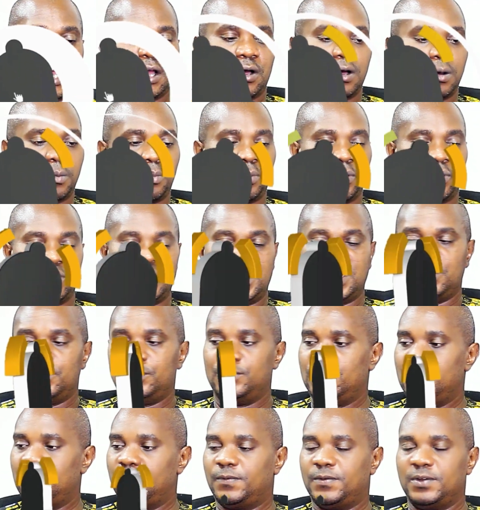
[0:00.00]
I upload a
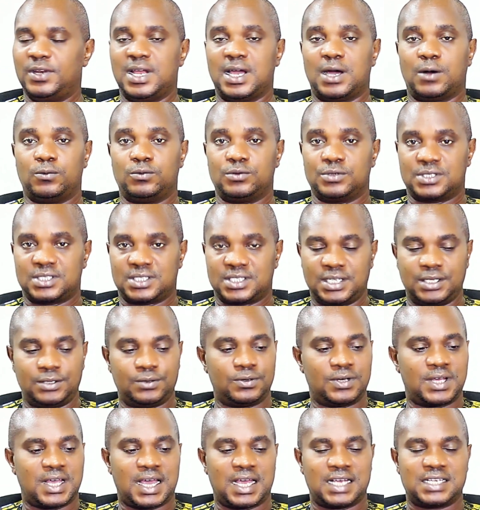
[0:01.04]
new video. I will see
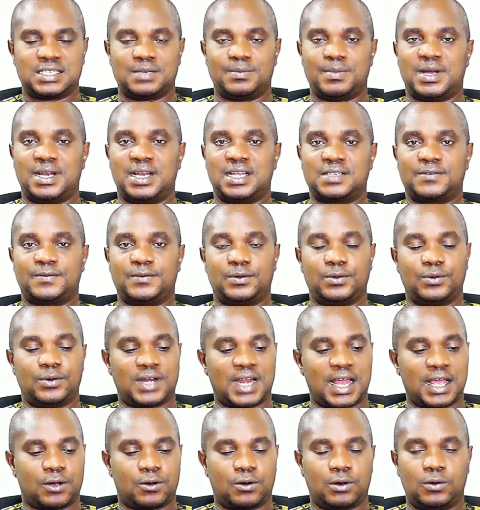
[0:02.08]
you guys in my next video.
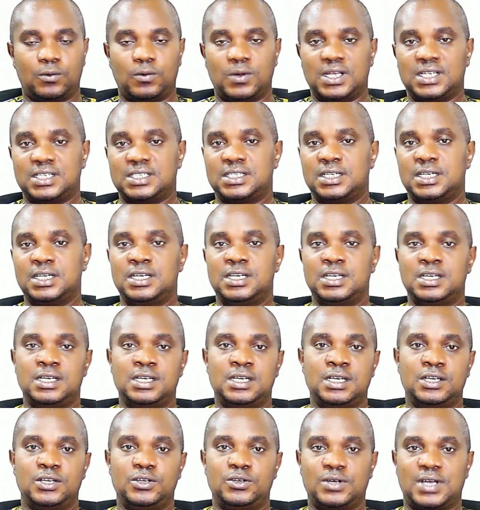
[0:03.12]
Like always,
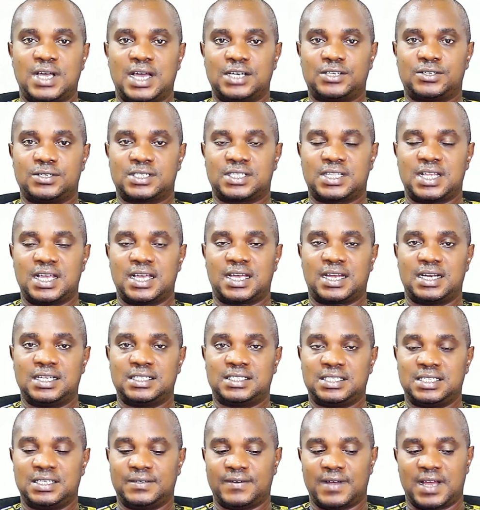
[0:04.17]
you guys should stay
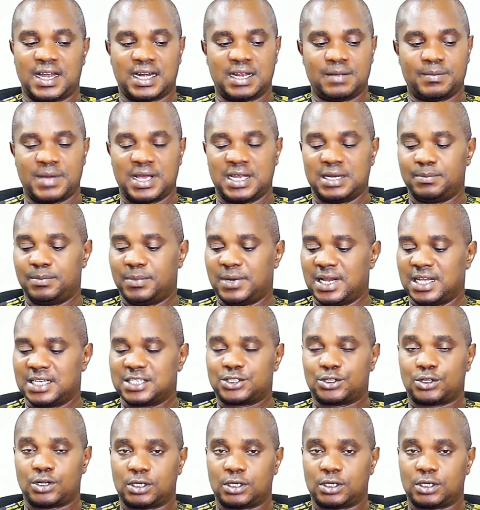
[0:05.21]
creative and remain blessed.